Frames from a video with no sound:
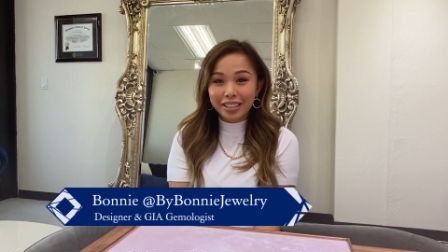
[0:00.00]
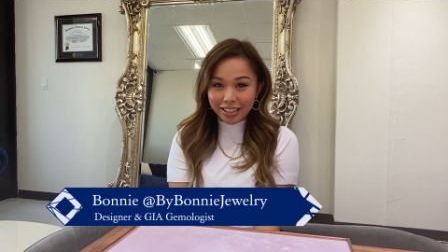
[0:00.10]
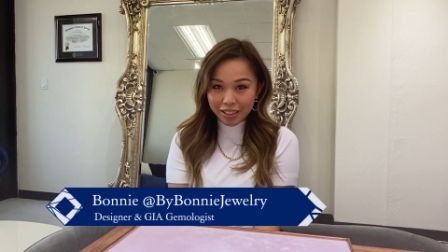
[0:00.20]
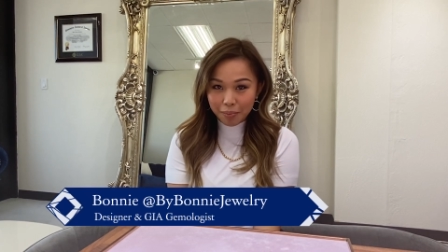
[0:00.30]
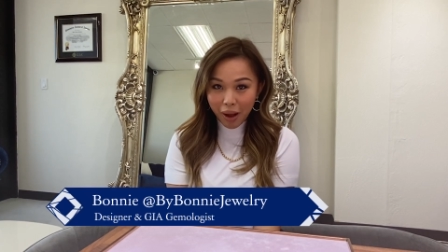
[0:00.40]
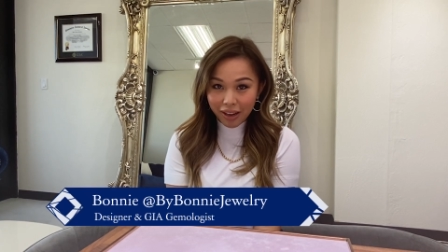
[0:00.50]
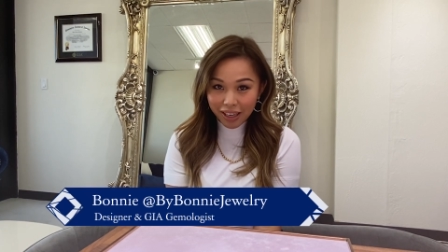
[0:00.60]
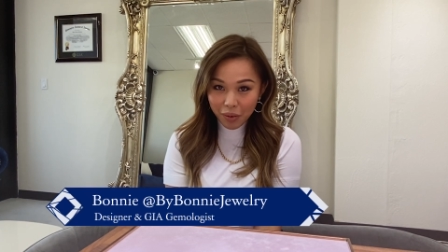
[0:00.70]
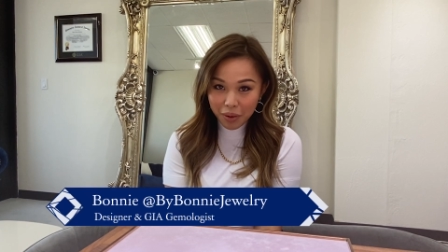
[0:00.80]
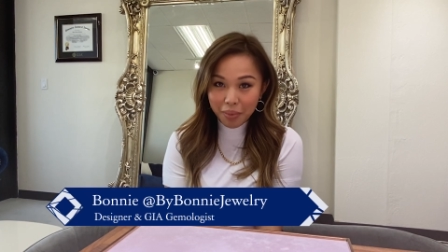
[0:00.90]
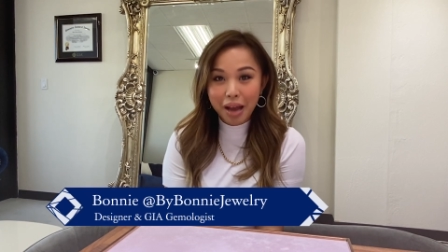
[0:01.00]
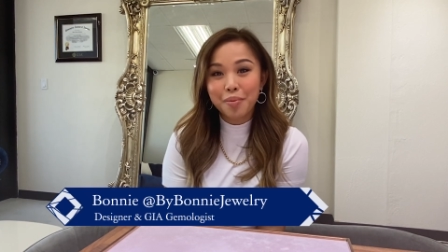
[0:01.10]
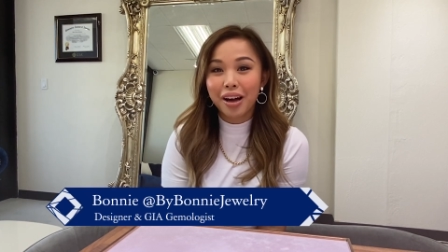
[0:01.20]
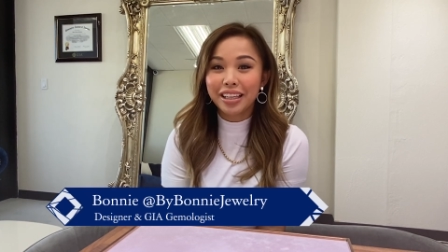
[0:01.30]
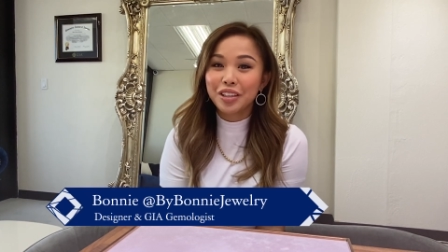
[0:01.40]
This is Bonnie with By
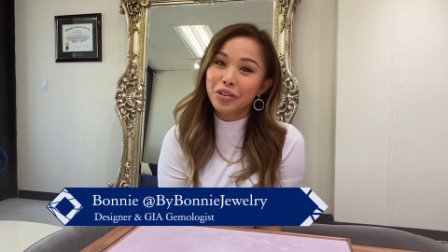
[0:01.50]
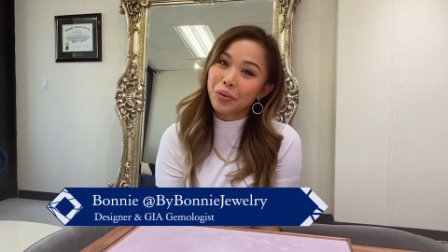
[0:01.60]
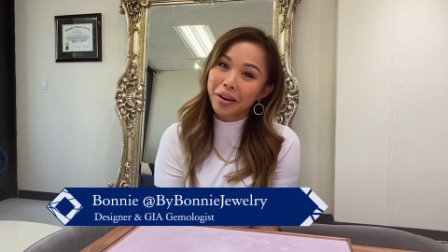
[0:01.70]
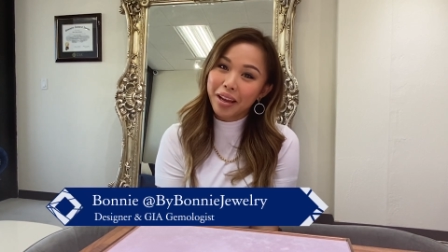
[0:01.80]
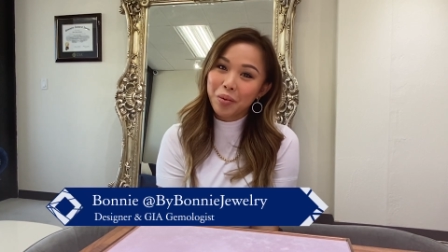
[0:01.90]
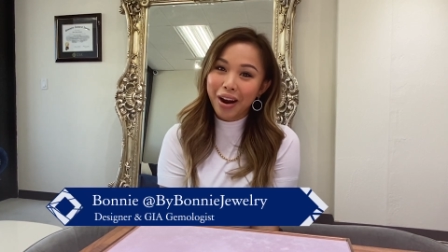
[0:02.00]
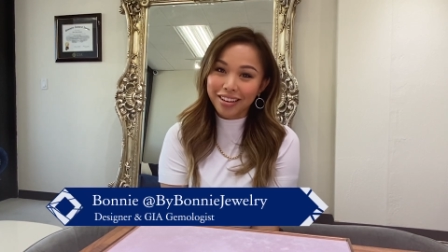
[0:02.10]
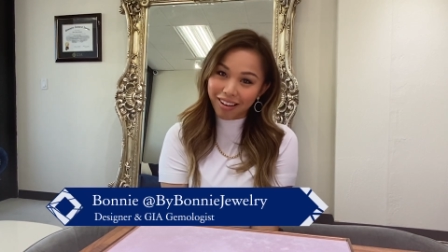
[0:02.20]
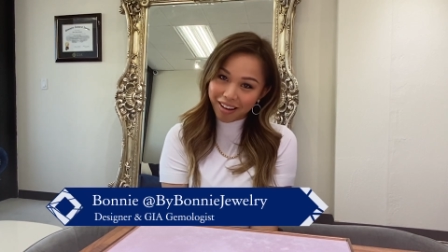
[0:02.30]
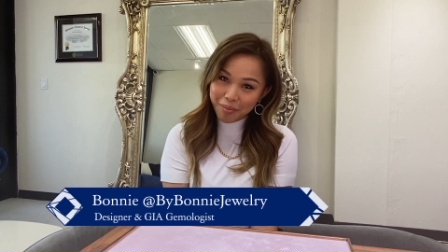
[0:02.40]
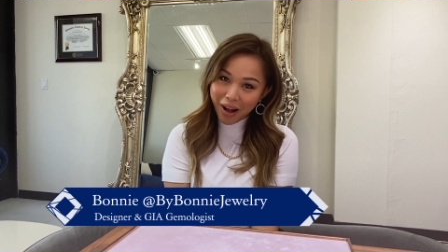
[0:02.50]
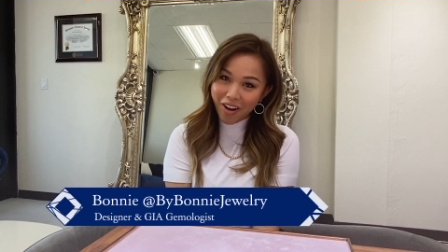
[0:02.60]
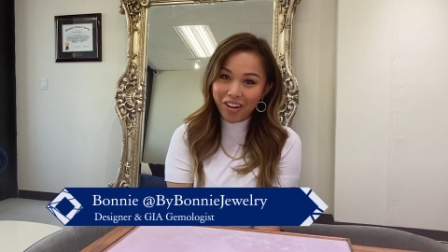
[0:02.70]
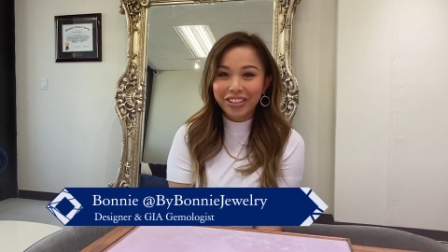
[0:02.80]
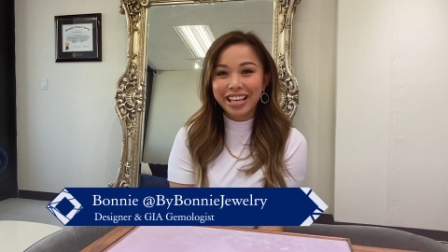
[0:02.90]
Bonnie Jewelry where I talk about
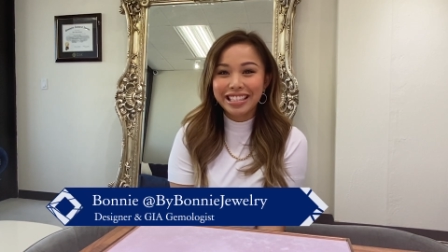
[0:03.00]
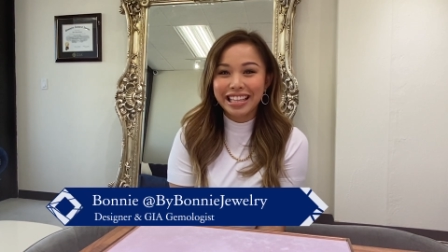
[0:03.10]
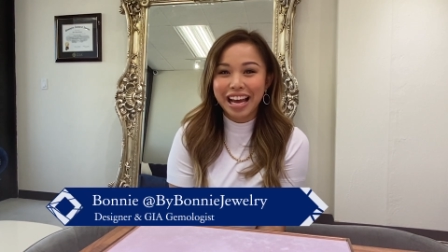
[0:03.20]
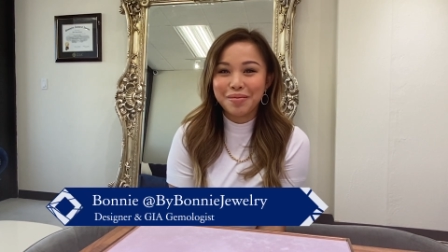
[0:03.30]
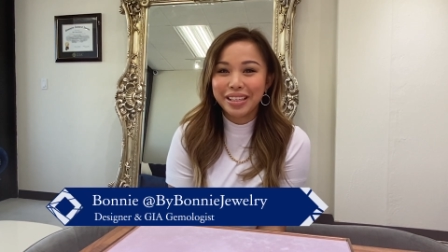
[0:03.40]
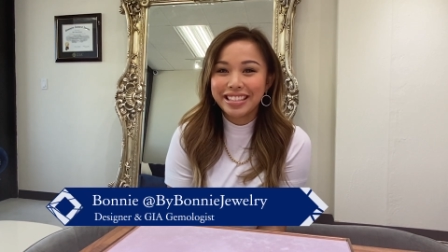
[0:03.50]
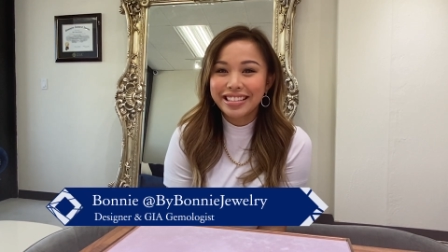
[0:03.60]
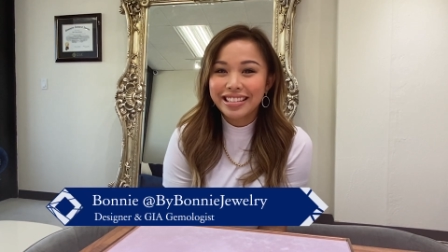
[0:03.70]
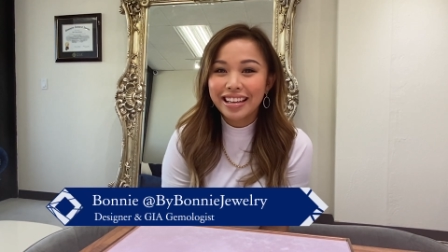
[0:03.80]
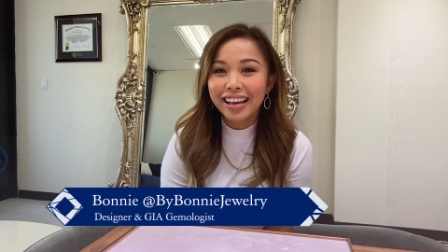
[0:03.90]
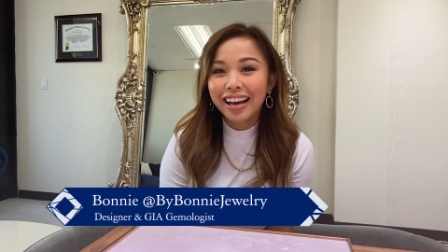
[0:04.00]
all things diamonds.